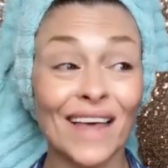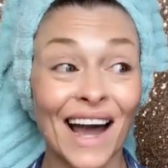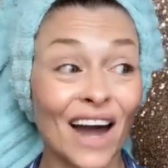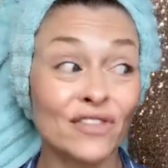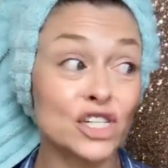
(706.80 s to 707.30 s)

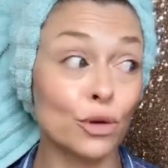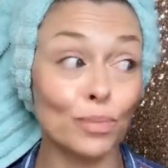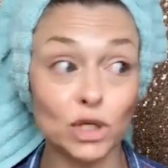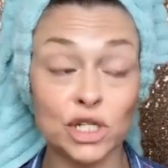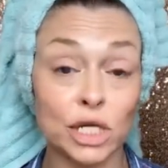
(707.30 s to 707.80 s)
I have a dear
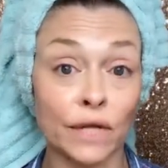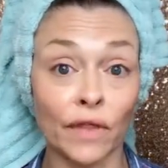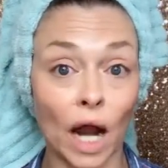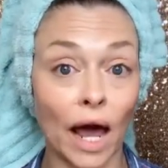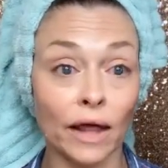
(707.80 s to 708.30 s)
person
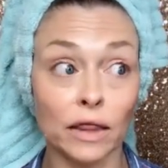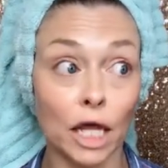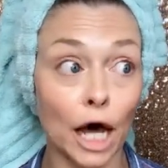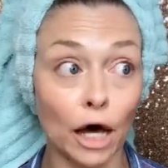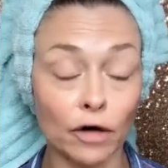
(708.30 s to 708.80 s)
that I
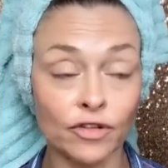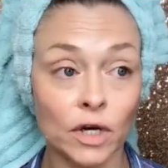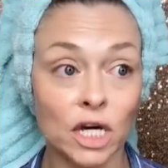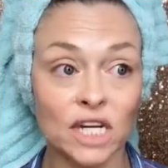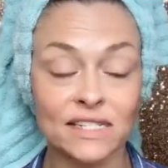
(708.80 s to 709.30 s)
love
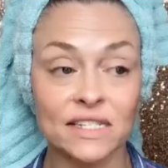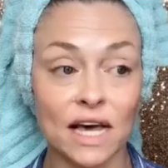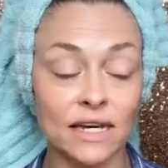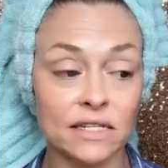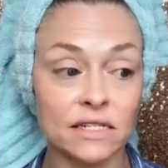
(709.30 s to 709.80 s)

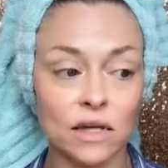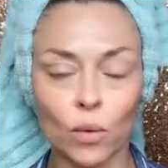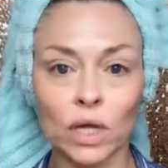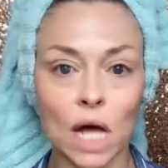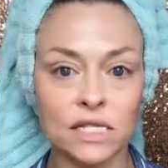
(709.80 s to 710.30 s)
says,
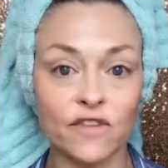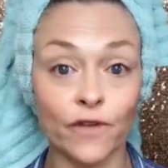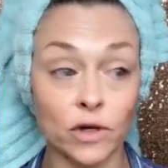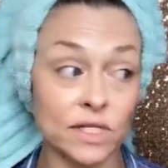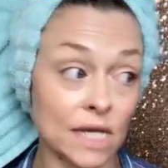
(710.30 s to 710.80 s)
well, lots of
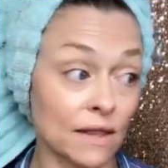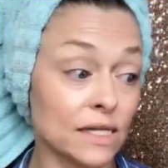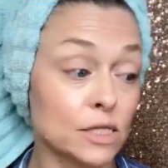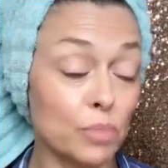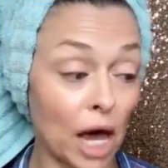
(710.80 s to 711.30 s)
folks say
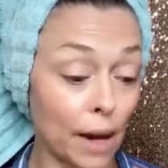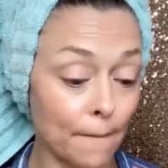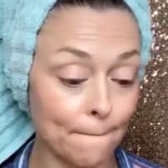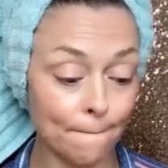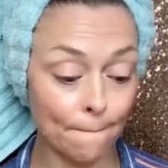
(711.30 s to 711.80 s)
this, but
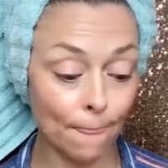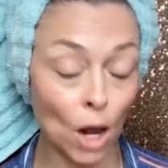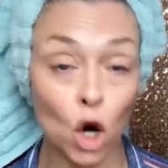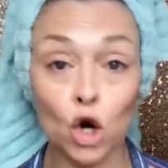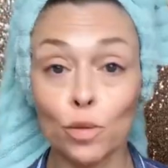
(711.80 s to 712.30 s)

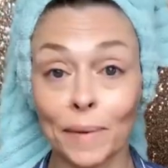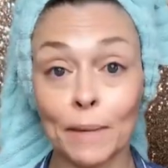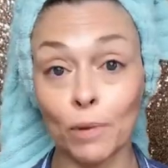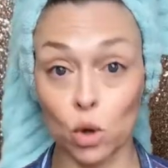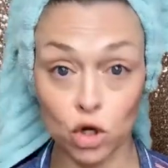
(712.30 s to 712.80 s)
hurt
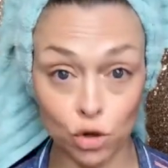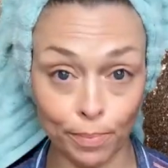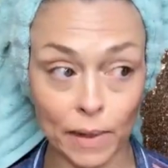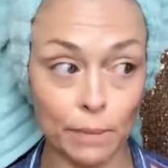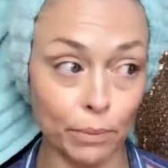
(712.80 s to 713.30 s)

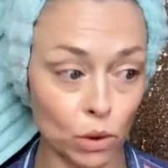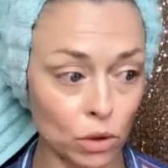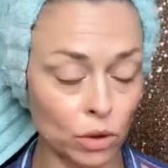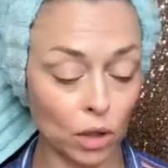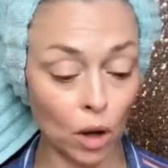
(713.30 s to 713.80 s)
people,
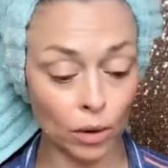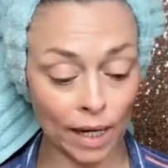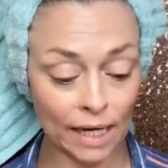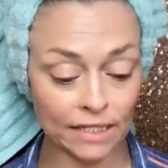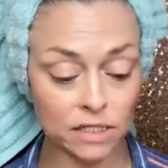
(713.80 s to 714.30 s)

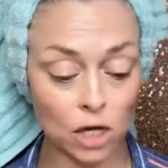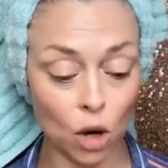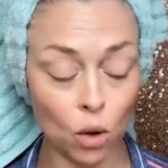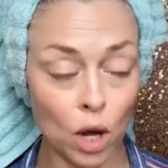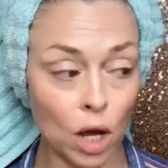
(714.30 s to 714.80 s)
okay?
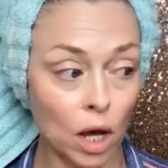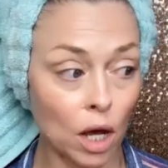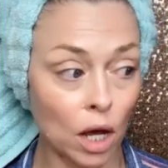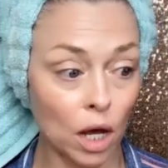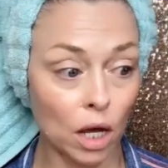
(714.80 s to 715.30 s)
So
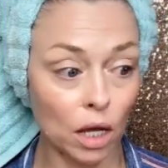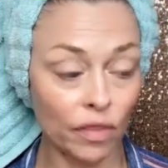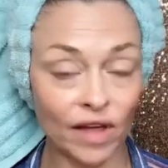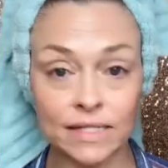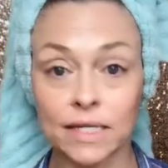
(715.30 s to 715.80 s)

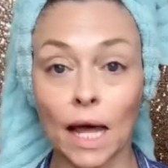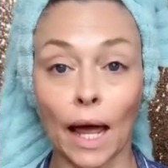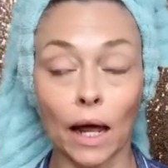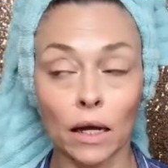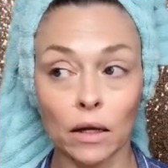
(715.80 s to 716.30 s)
that's
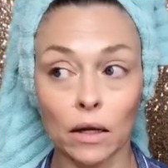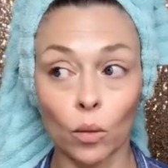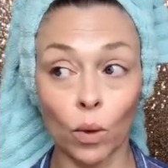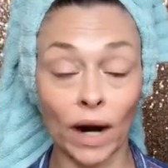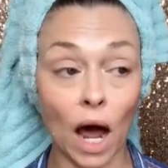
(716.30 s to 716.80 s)
it.
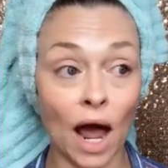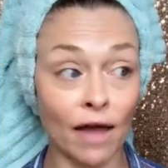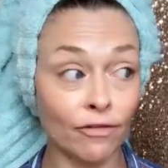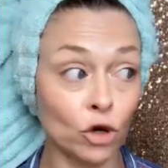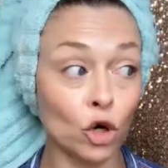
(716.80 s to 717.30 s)
When
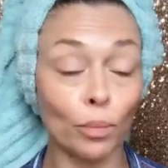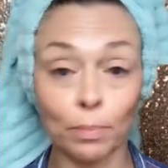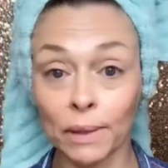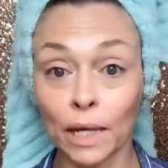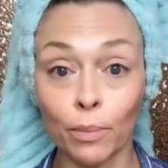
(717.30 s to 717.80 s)
I've hurt
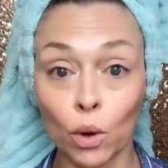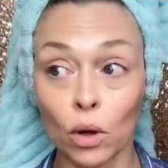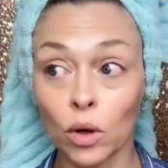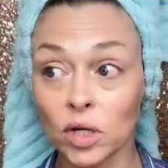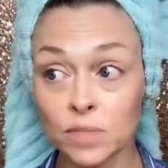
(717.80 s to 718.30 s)

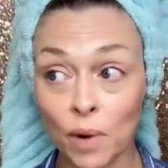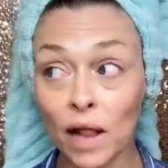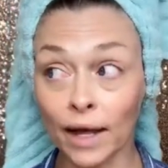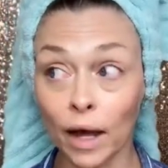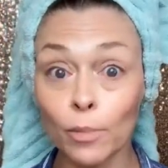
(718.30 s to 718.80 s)
people, it's
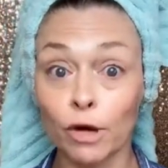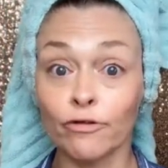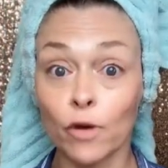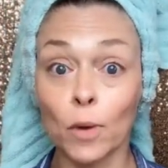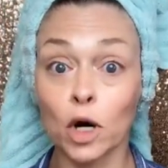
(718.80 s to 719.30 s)
probably coming
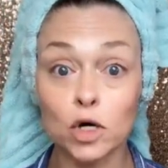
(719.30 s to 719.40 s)
from a hurt